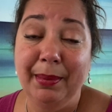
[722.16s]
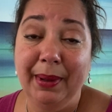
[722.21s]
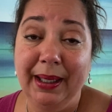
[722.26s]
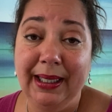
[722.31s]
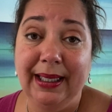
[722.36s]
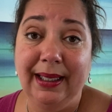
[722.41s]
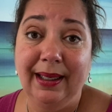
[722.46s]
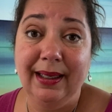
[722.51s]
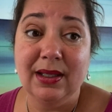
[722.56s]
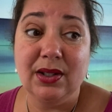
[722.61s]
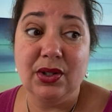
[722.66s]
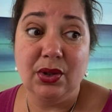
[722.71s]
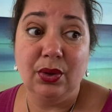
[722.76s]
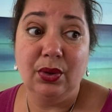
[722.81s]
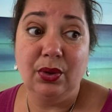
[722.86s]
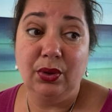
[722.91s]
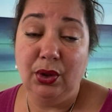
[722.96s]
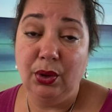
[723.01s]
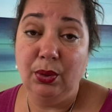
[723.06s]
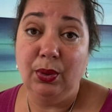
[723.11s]
money. And
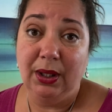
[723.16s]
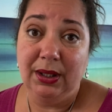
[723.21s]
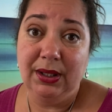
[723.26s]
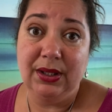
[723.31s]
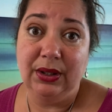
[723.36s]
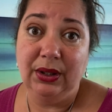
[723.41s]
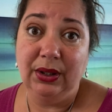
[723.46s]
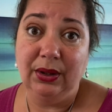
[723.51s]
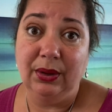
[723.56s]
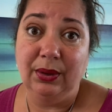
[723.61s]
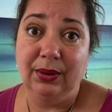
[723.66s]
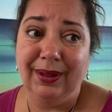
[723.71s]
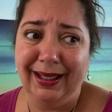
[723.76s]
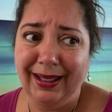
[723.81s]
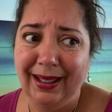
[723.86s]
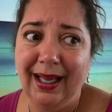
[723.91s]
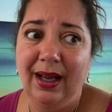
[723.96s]
so you want to know, like,